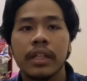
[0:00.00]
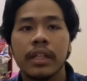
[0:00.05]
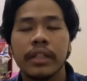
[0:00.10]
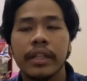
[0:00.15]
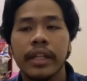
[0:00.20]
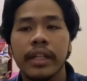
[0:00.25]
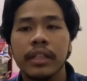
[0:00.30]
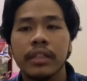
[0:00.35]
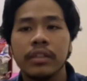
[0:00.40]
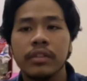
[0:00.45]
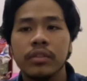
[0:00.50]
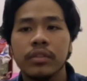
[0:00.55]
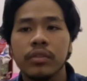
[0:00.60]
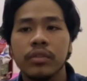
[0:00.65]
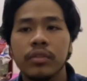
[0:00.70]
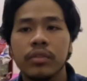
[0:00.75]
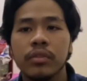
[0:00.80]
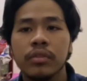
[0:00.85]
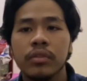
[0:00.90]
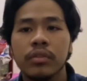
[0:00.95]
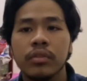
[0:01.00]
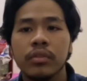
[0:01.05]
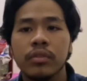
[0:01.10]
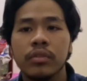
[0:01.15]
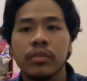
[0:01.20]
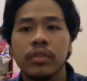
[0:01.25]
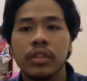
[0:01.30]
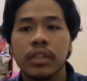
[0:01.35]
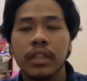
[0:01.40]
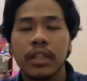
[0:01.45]
Then you
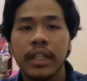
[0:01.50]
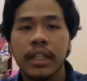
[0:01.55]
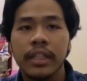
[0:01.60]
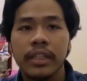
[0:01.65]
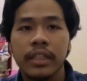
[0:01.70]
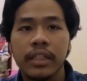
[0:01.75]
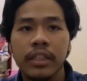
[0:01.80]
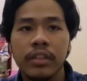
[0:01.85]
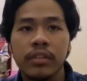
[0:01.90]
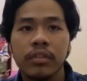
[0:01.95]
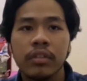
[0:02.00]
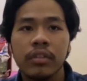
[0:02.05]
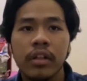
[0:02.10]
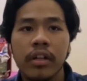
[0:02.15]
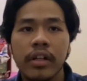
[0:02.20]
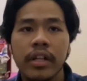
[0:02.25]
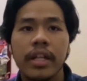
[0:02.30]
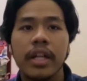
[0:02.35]
use calculator, you get